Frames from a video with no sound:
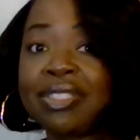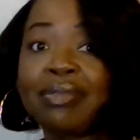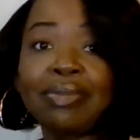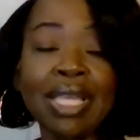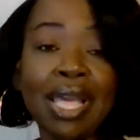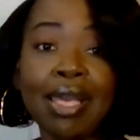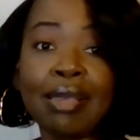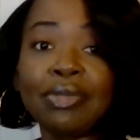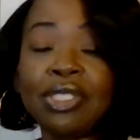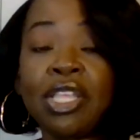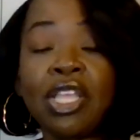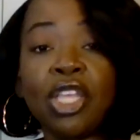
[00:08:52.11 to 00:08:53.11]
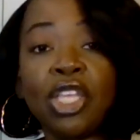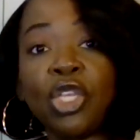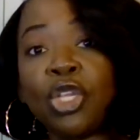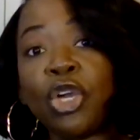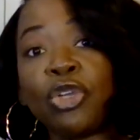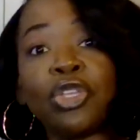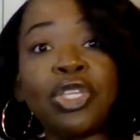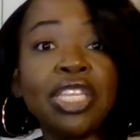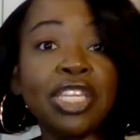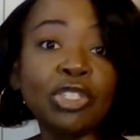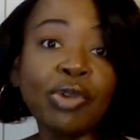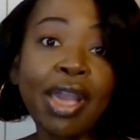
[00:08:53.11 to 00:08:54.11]
Sometimes, you need
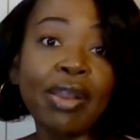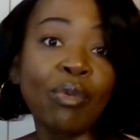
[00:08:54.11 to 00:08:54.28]
to try